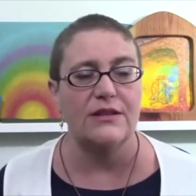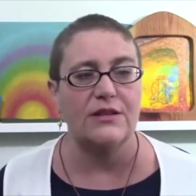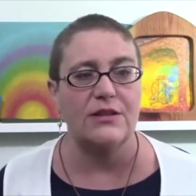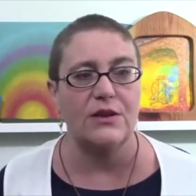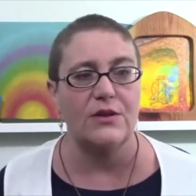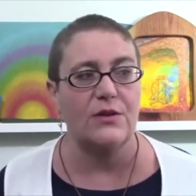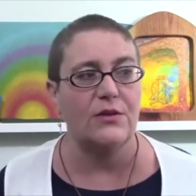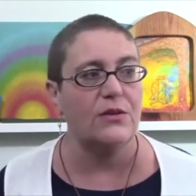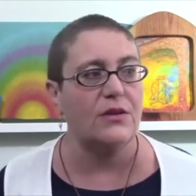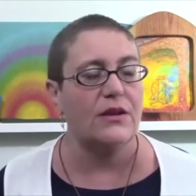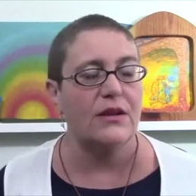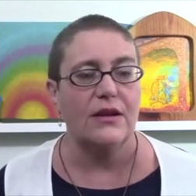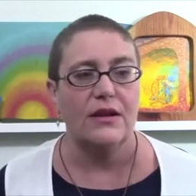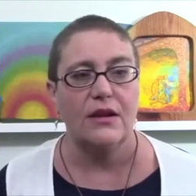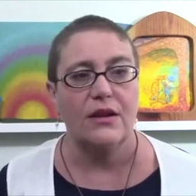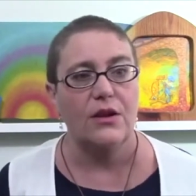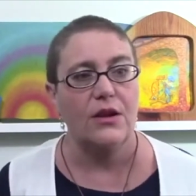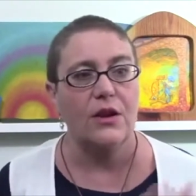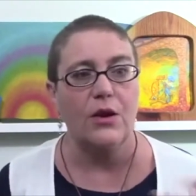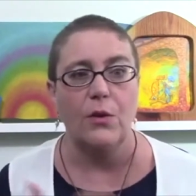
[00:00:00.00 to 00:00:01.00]
So,
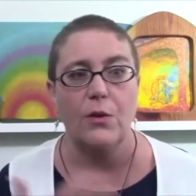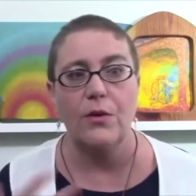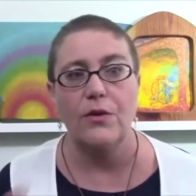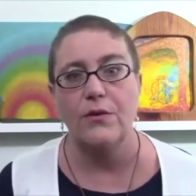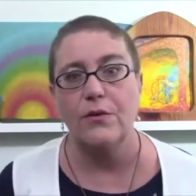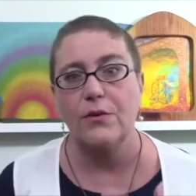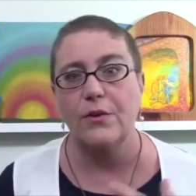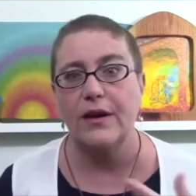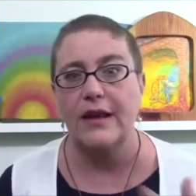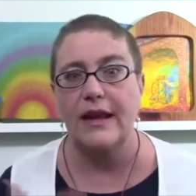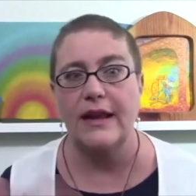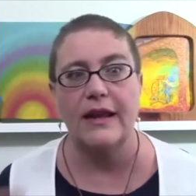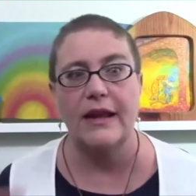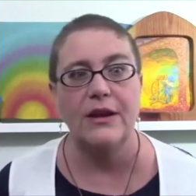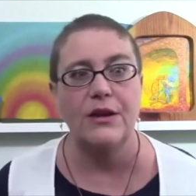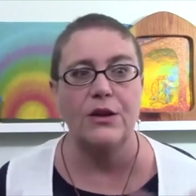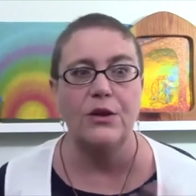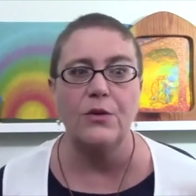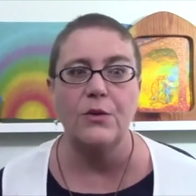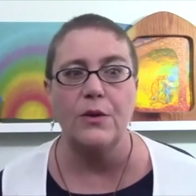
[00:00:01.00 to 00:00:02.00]
you know, we were, are
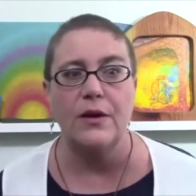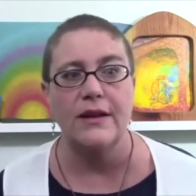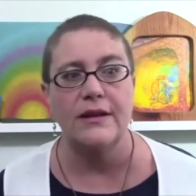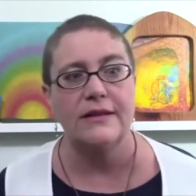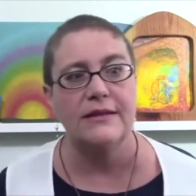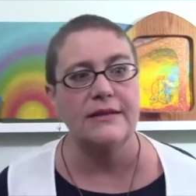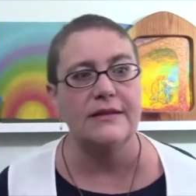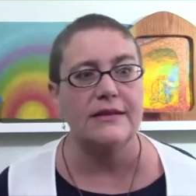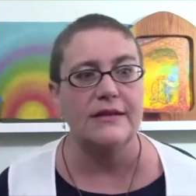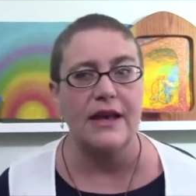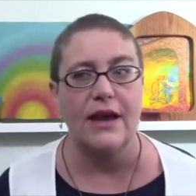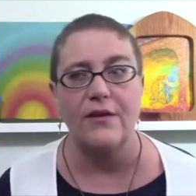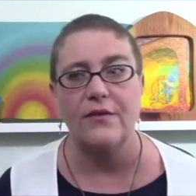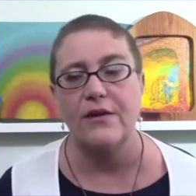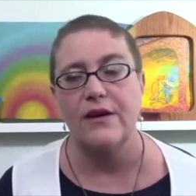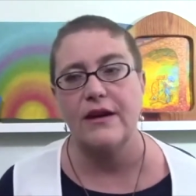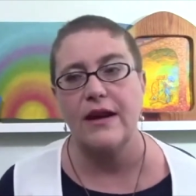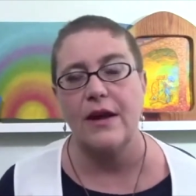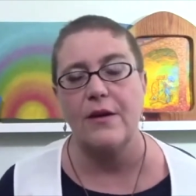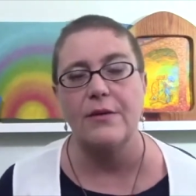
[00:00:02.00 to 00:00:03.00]
getting new ones
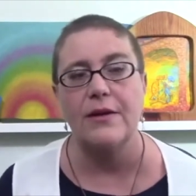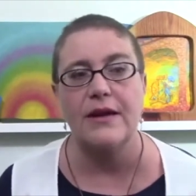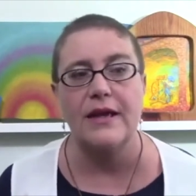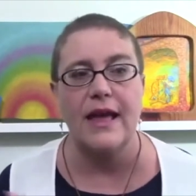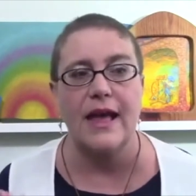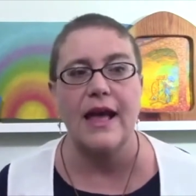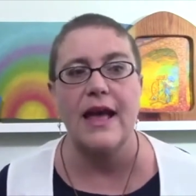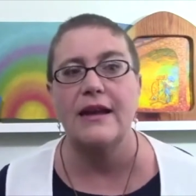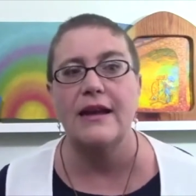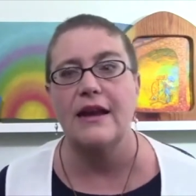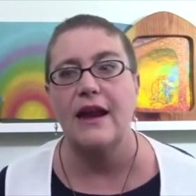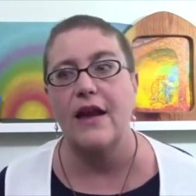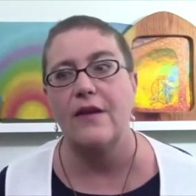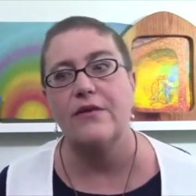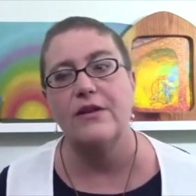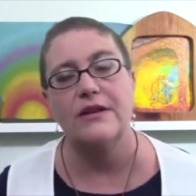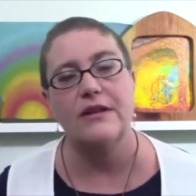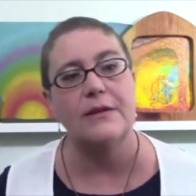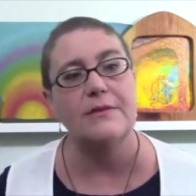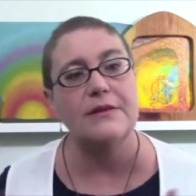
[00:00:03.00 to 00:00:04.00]
every now and again. And
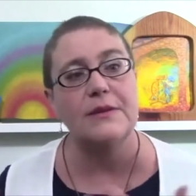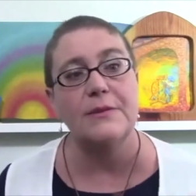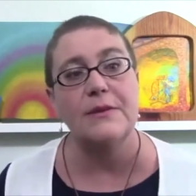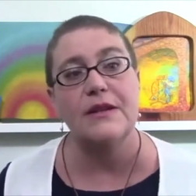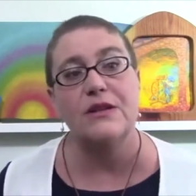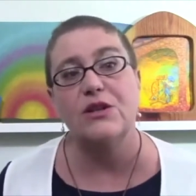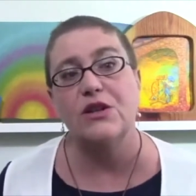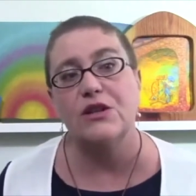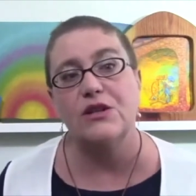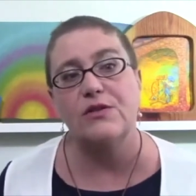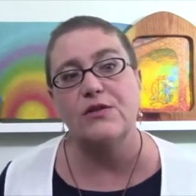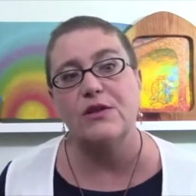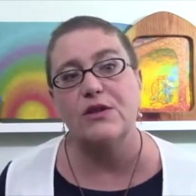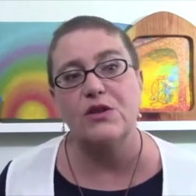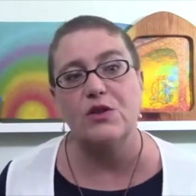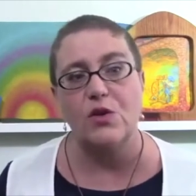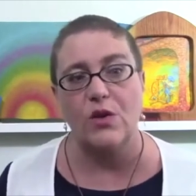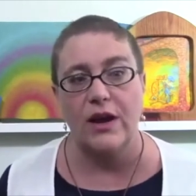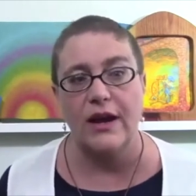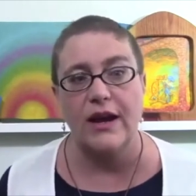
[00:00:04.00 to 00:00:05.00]
every time somebody starts
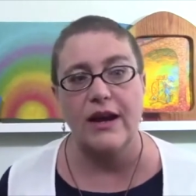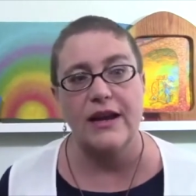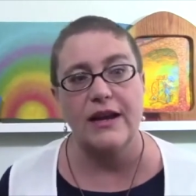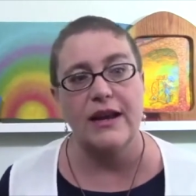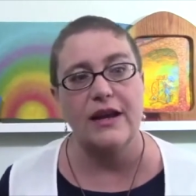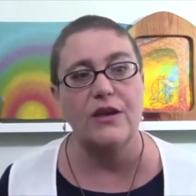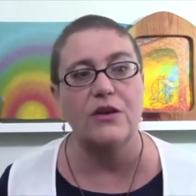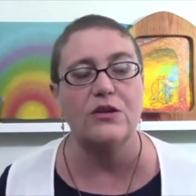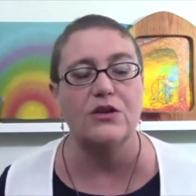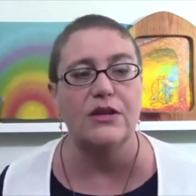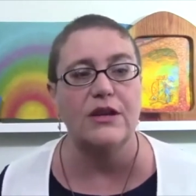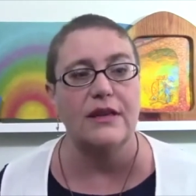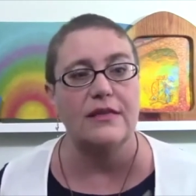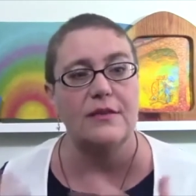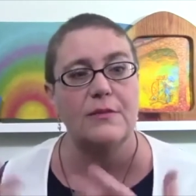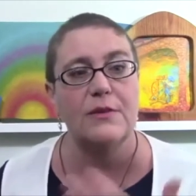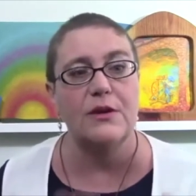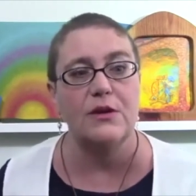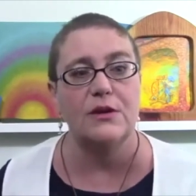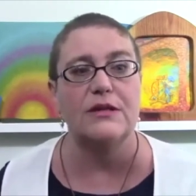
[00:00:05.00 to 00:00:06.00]
first grade, I usually get
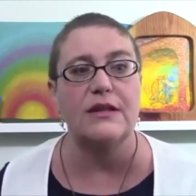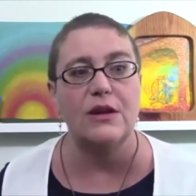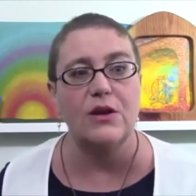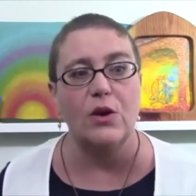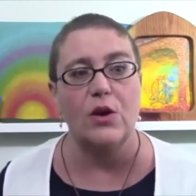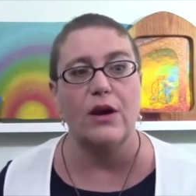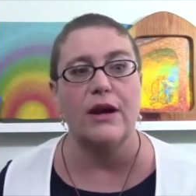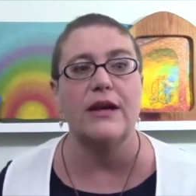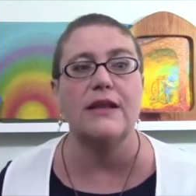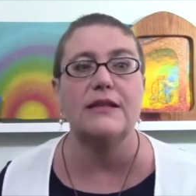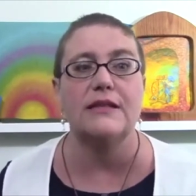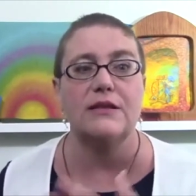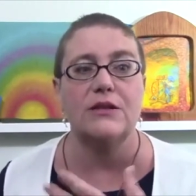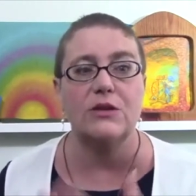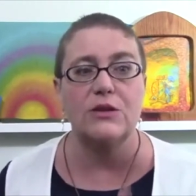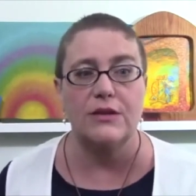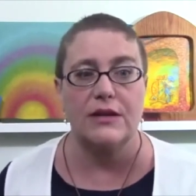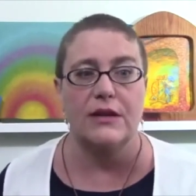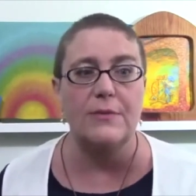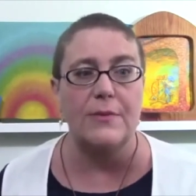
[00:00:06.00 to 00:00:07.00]
them a new set of crayons, a
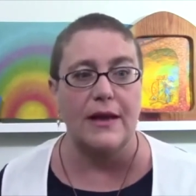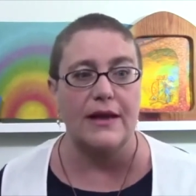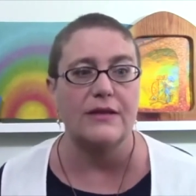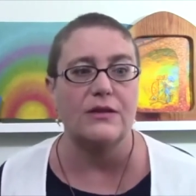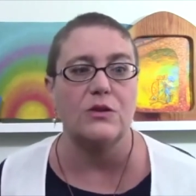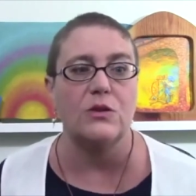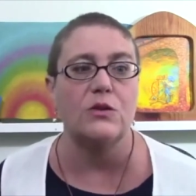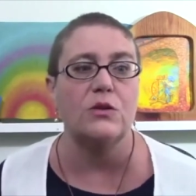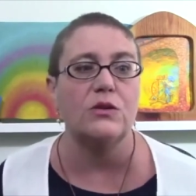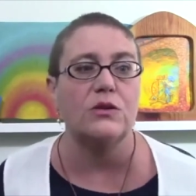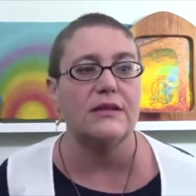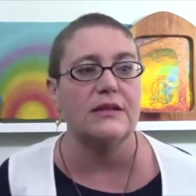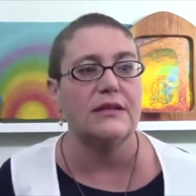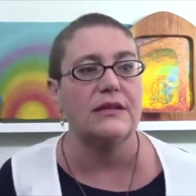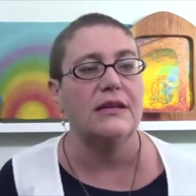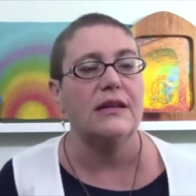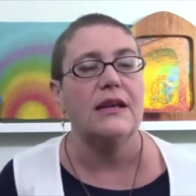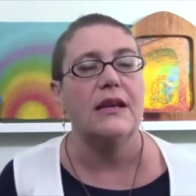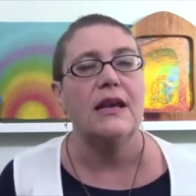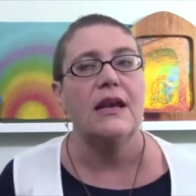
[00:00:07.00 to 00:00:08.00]
new set of pencils, and